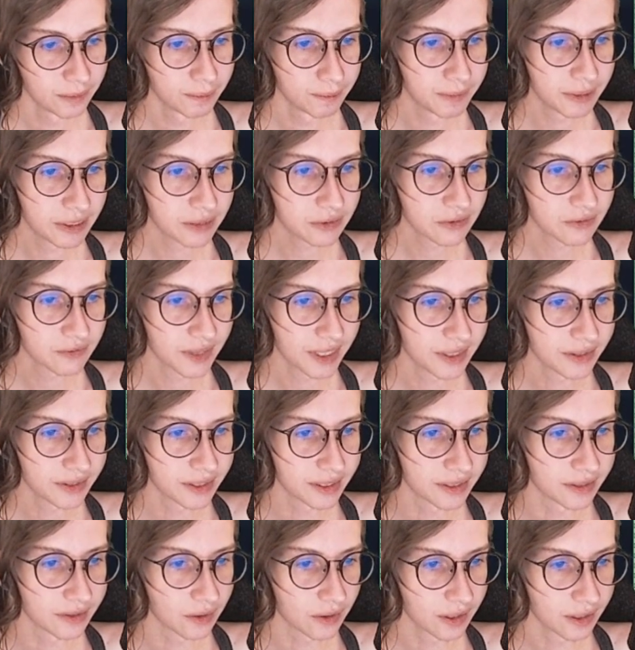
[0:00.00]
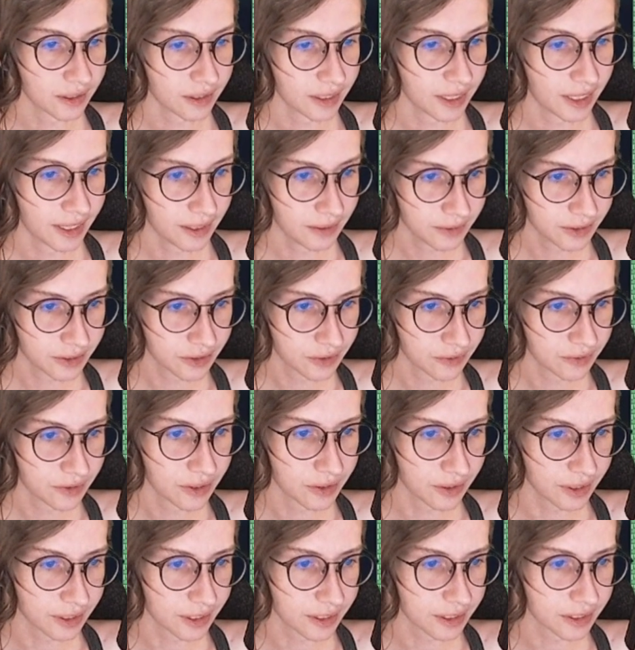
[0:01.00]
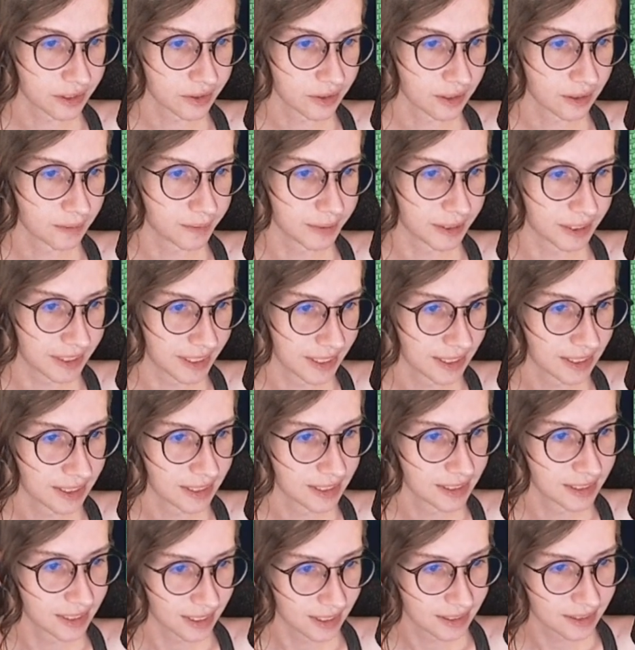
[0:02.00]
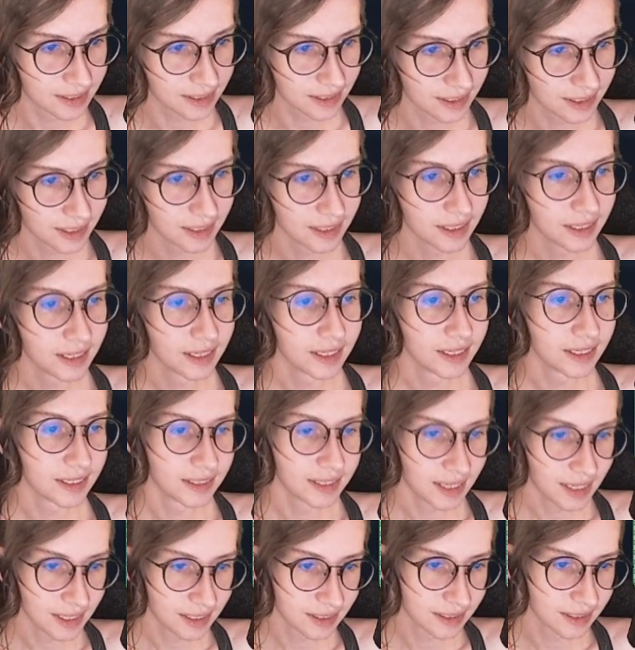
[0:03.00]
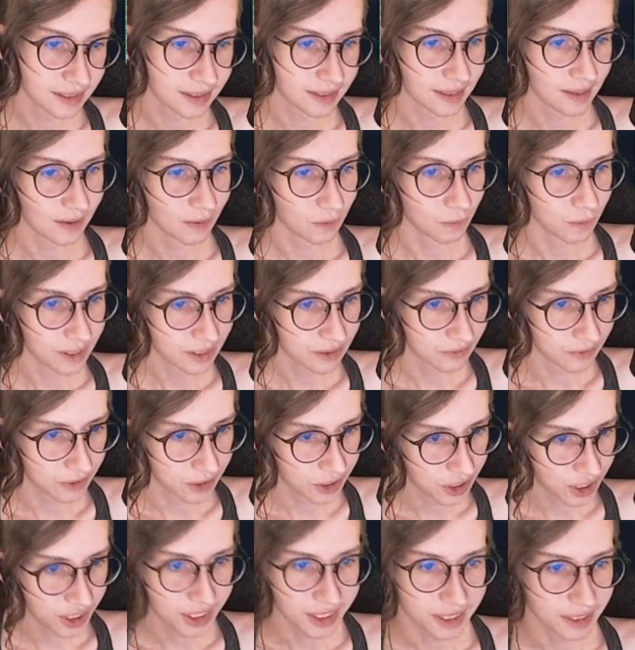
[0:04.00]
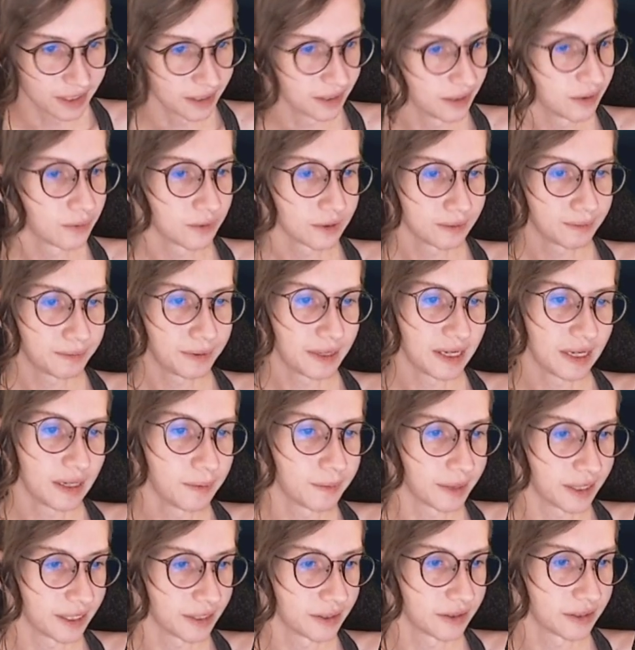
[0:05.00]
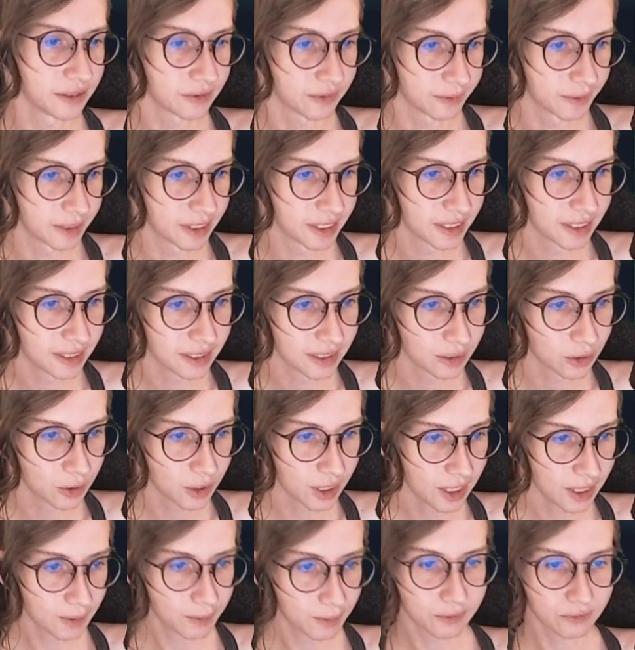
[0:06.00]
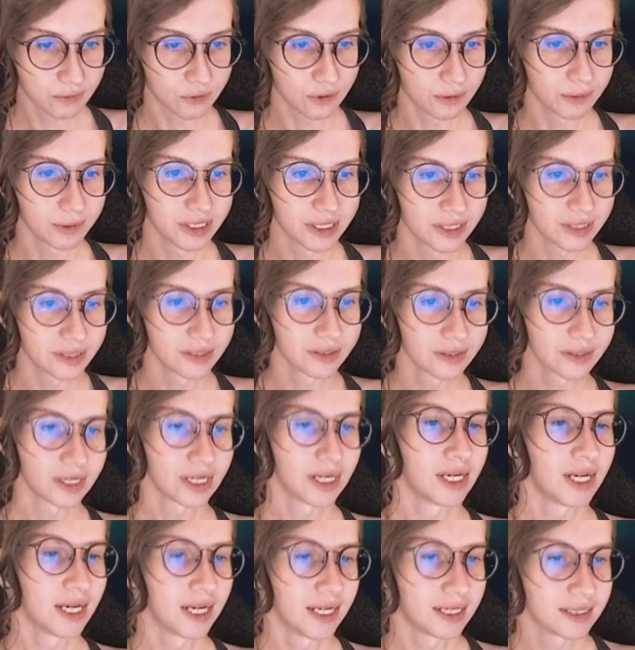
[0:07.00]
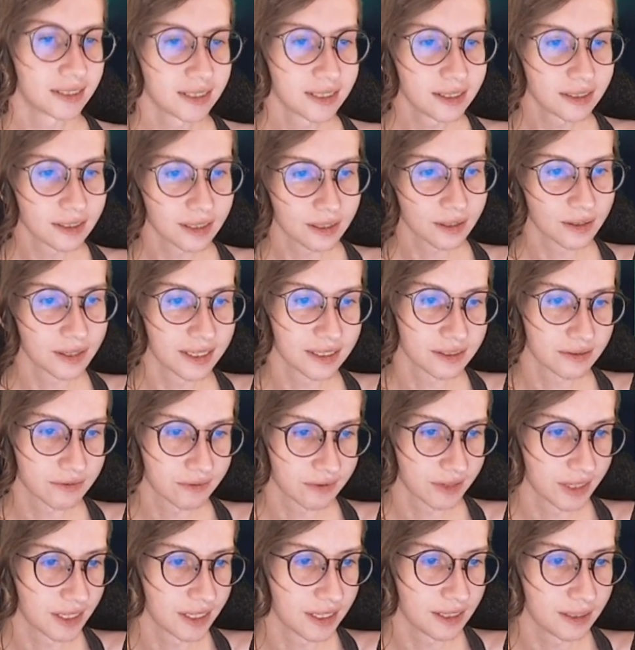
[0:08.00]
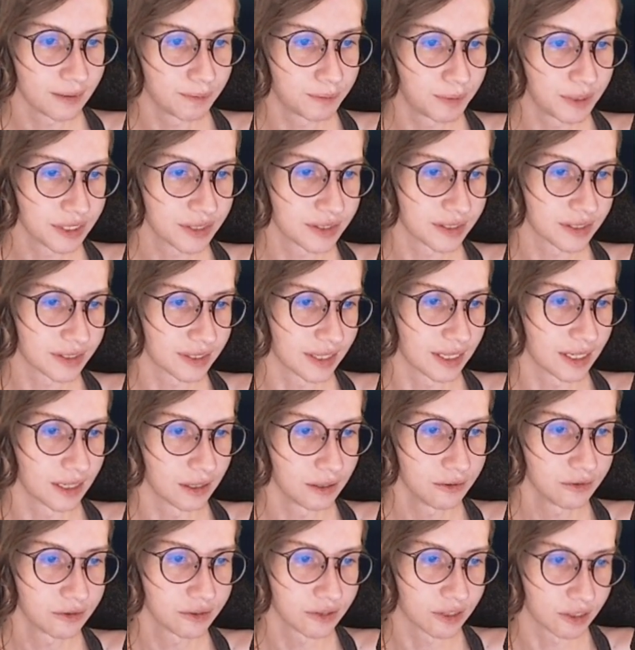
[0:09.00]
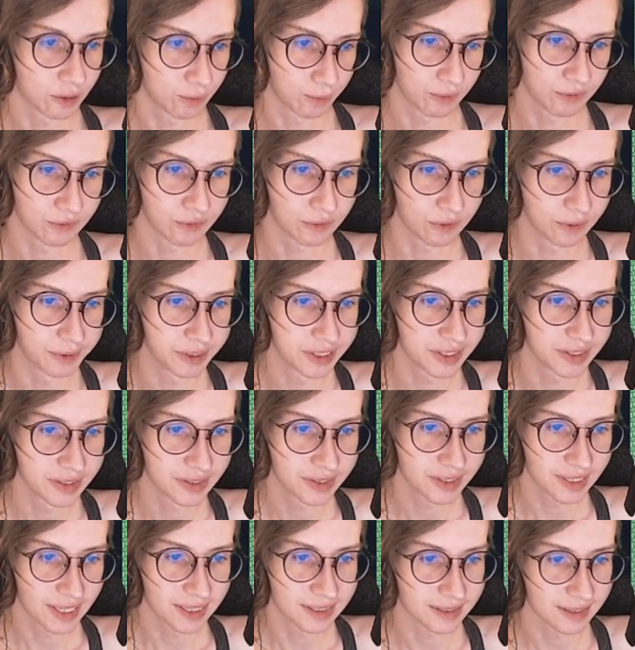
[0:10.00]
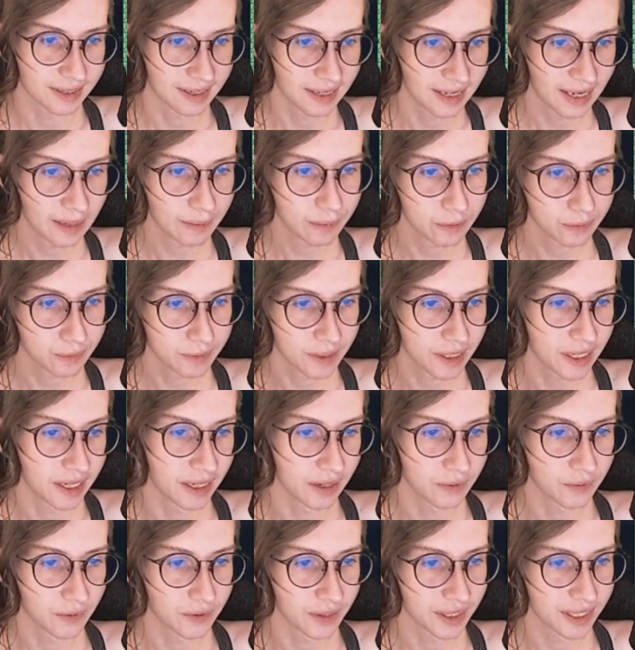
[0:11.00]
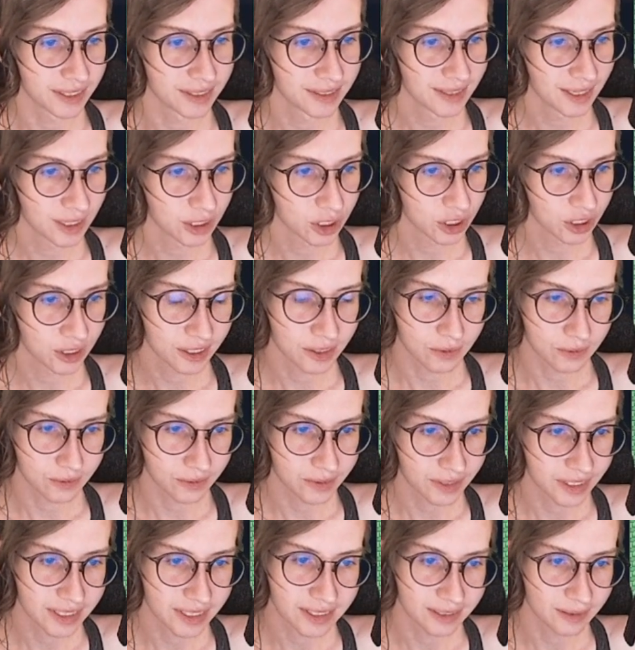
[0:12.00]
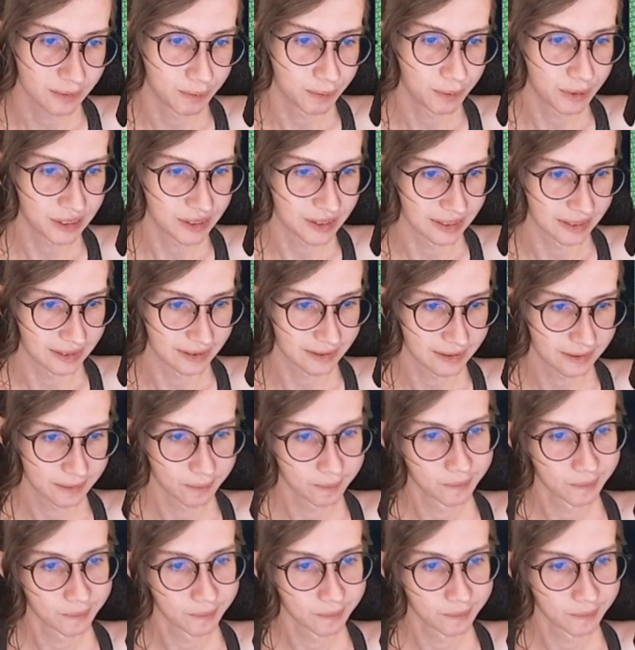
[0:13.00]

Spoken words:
Bills filed in Arizona, Arkansas, Montana, Tennessee, Texas, and West Virginia would ban minors from attending drag performances and seek to classify any business that hosts such performances as a cabaret or a sexually oriented business.